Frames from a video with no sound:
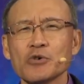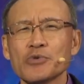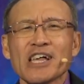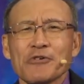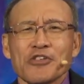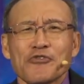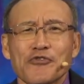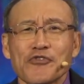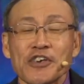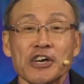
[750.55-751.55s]
without the
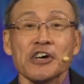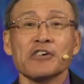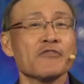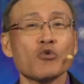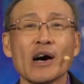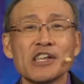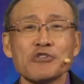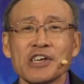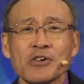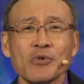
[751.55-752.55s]
fear of
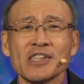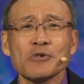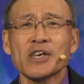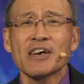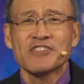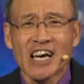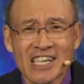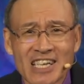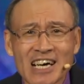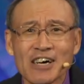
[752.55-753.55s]
wondering whether we have done
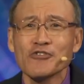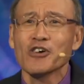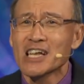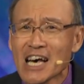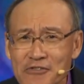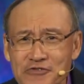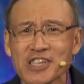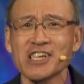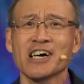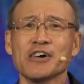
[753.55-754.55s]
enough or loved
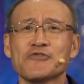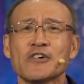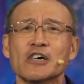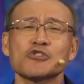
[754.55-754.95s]
enough